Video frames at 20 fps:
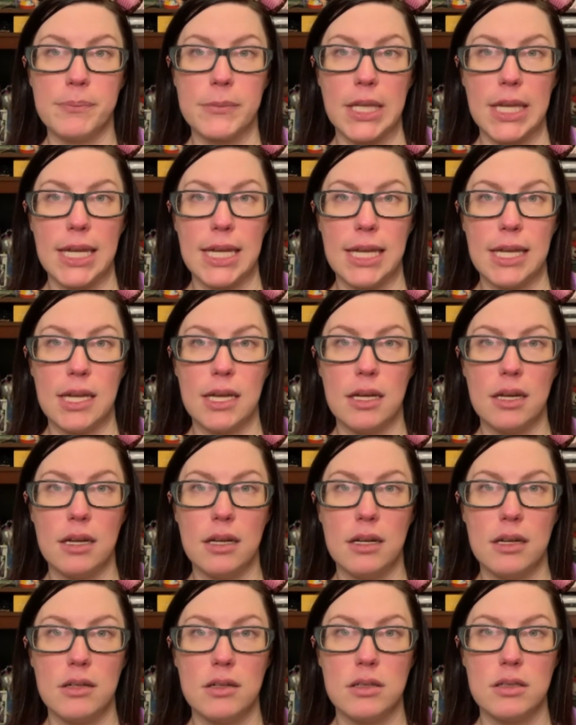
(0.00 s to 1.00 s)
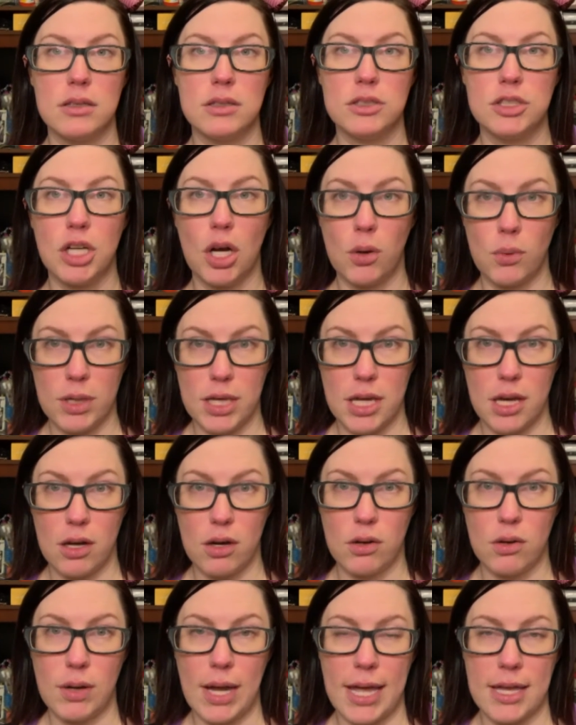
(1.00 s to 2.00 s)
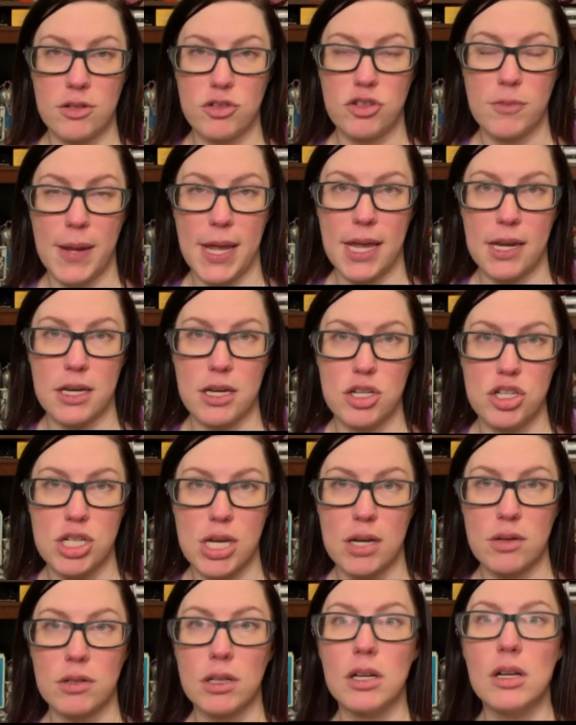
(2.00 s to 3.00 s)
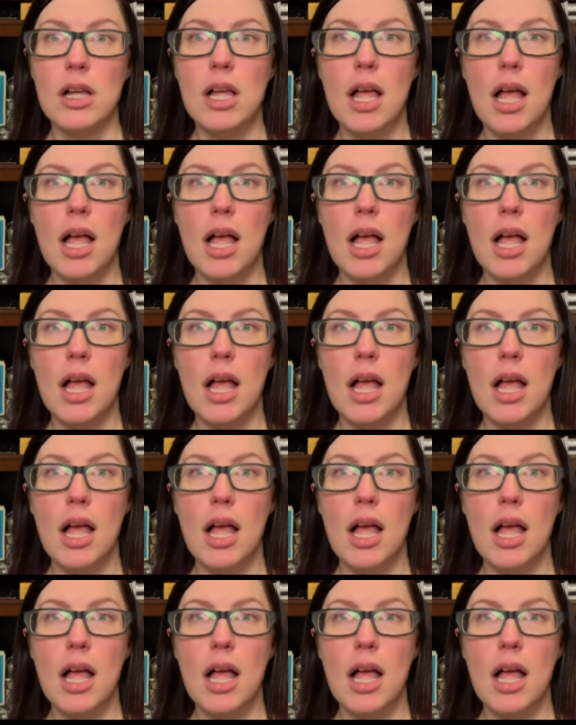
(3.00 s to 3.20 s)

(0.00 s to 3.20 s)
in Tokyo and Japan in general.